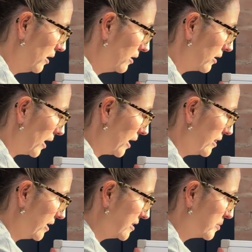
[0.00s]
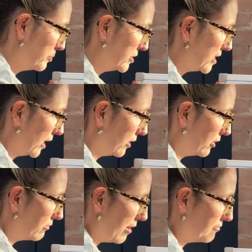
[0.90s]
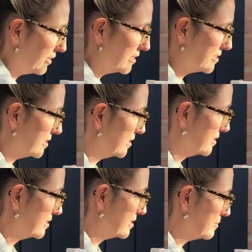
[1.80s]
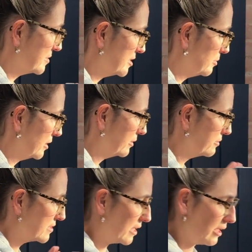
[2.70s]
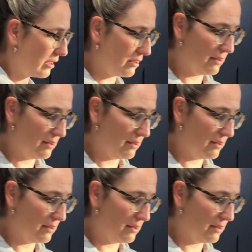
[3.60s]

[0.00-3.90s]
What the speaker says: Okay, in this particular reference, it seems to be losing,